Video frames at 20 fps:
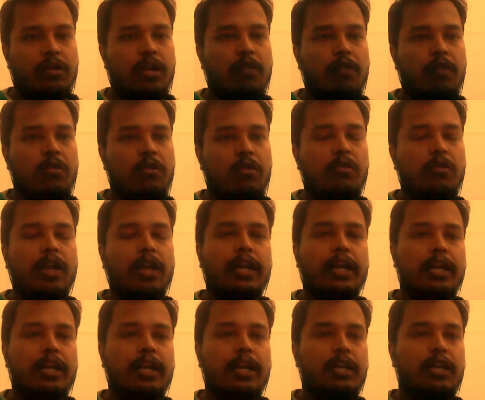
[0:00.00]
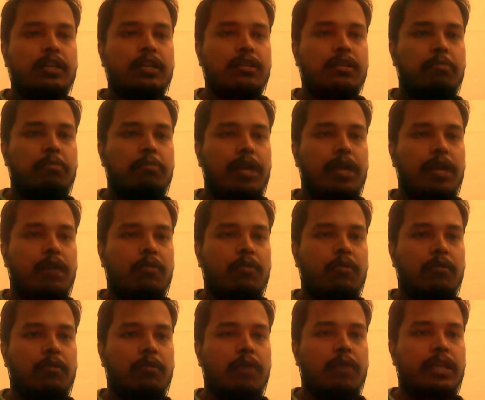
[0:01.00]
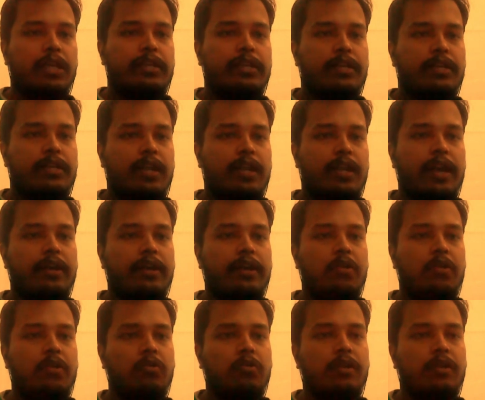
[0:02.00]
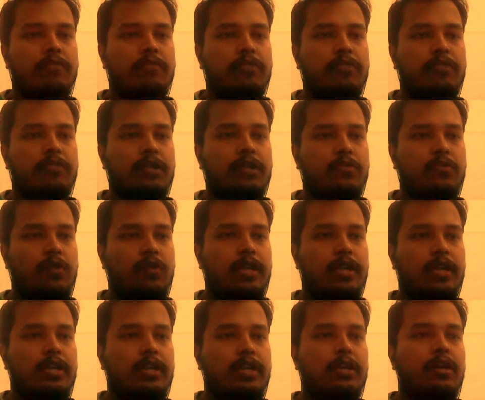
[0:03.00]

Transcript: now counter-attacking the White's knight on the f3 square.